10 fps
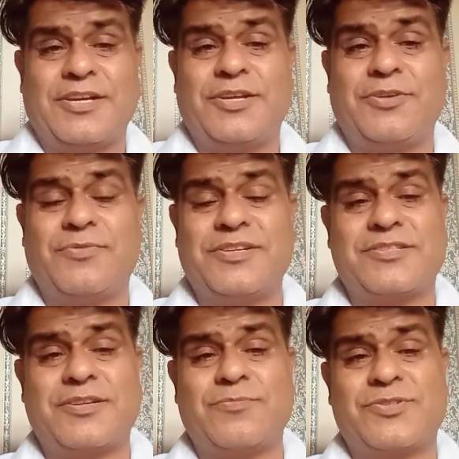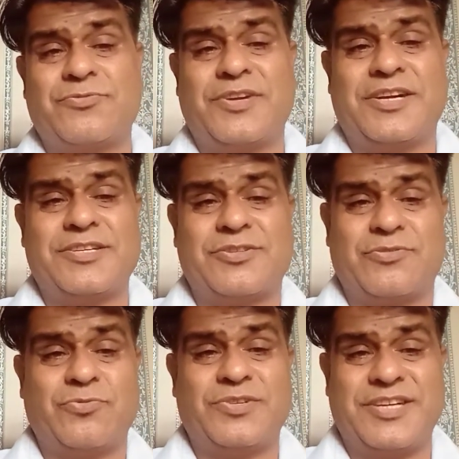Even some students
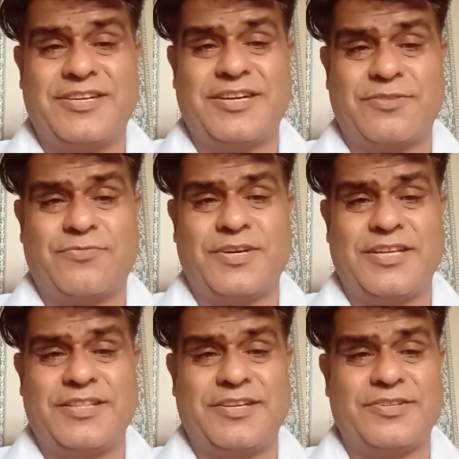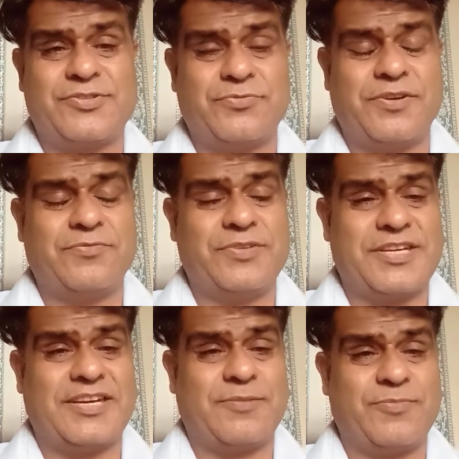who did not file their student
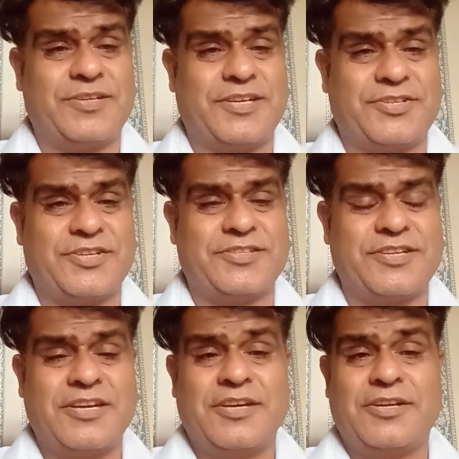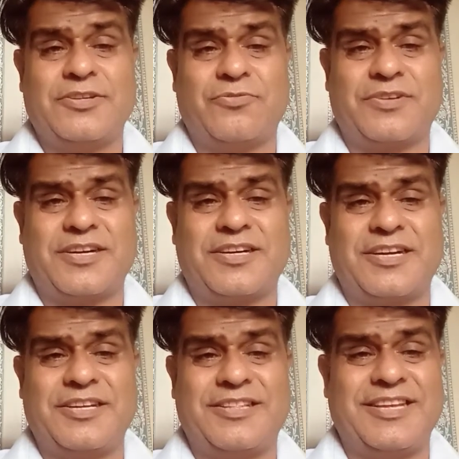visa applications, now
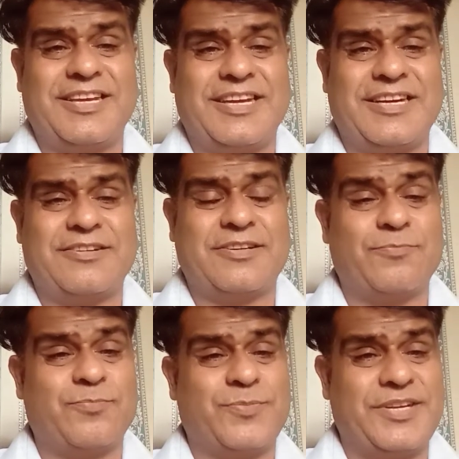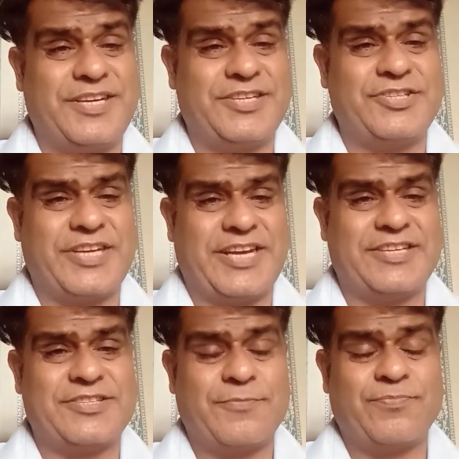currently they had complete
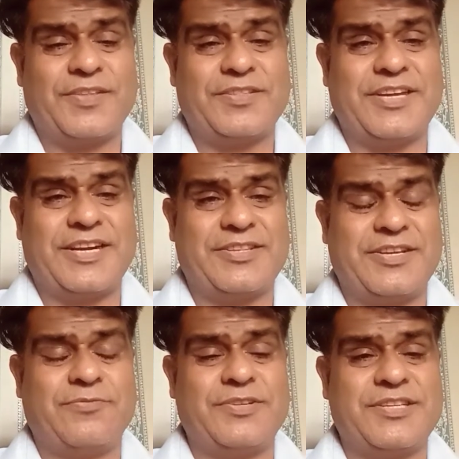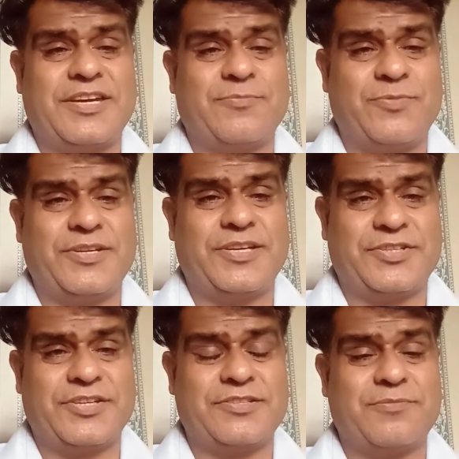chance that their visa
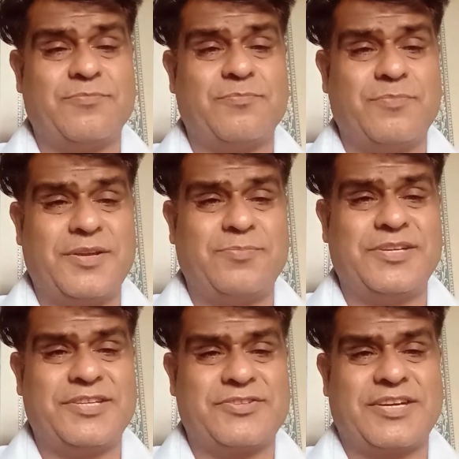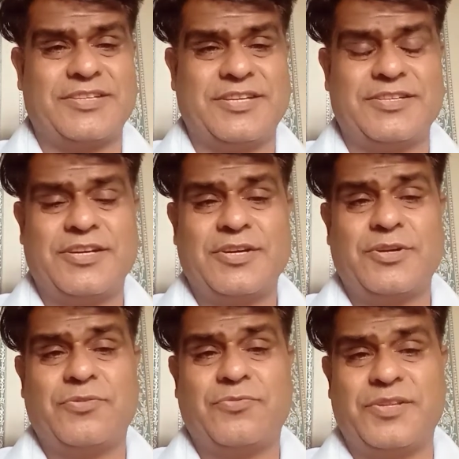applications may be decided
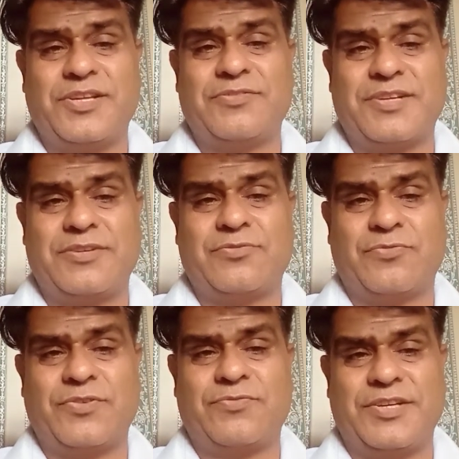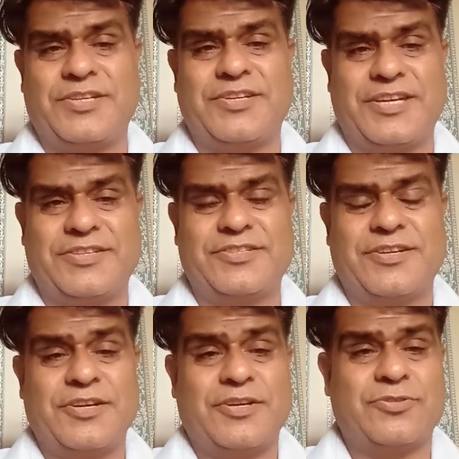within 10 to 15 days.
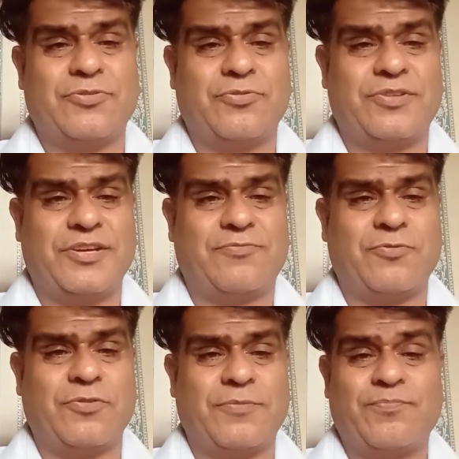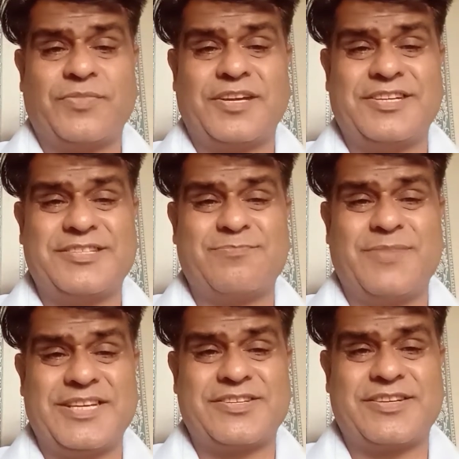So therefore, it's
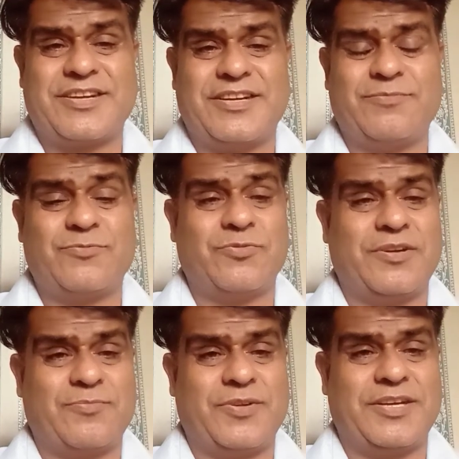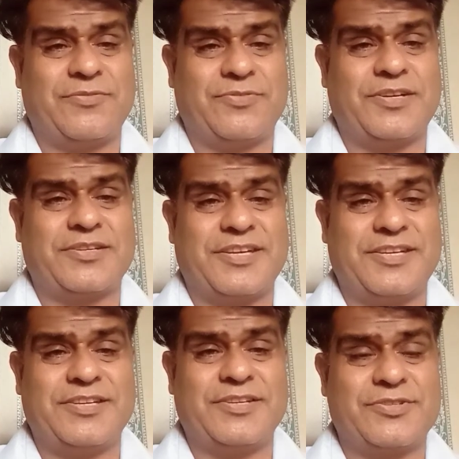best time to apply for
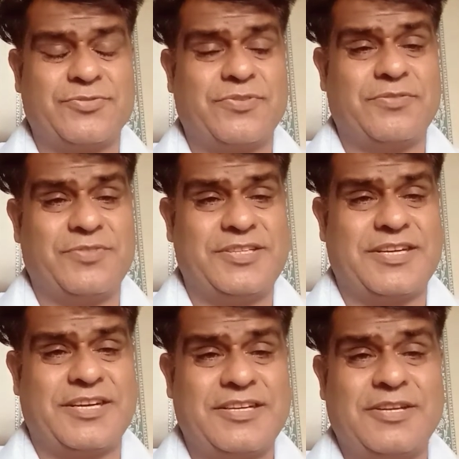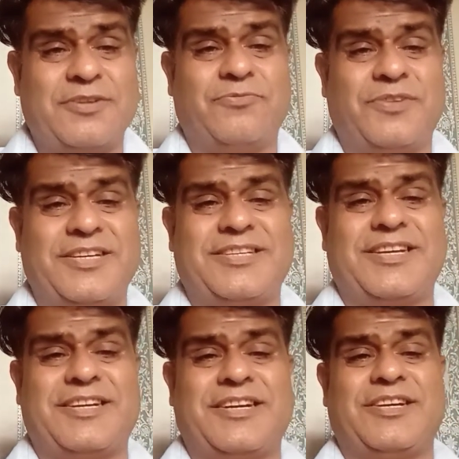Canadian student visa. Why
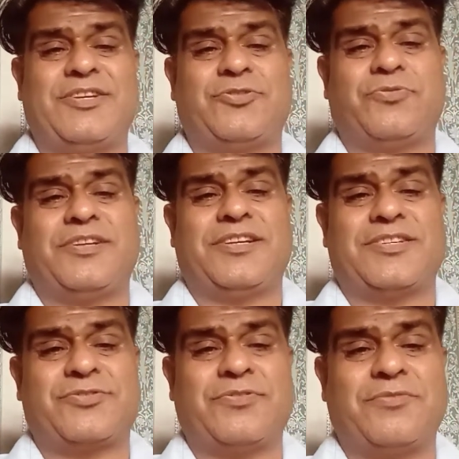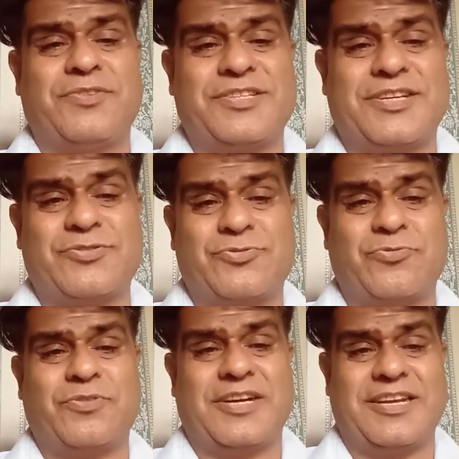Canada issuing a student visa
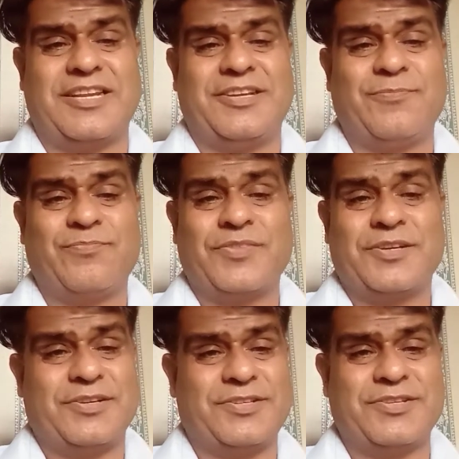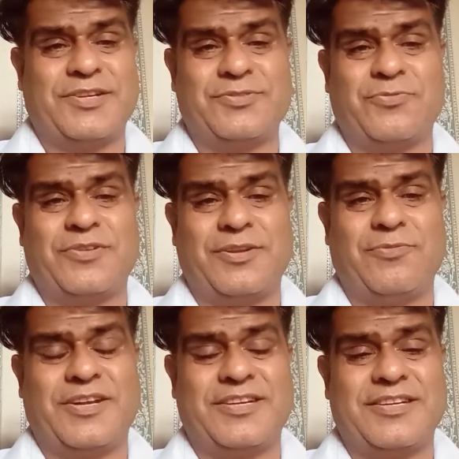so early? Reason is only
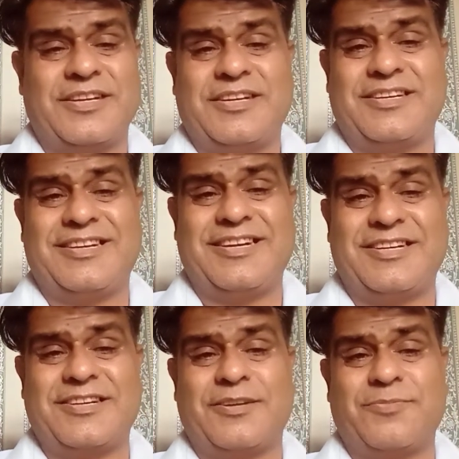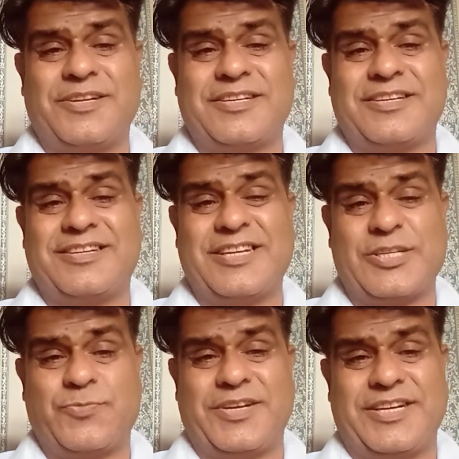one, little bit
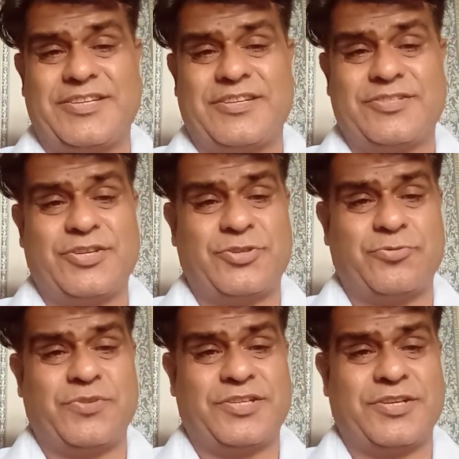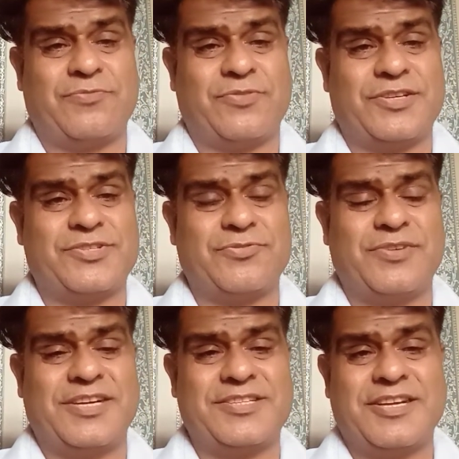desperate situation for
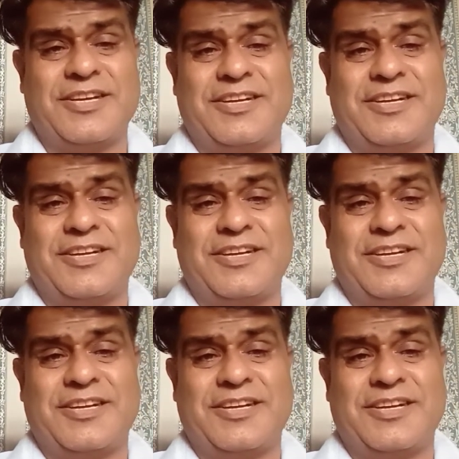students.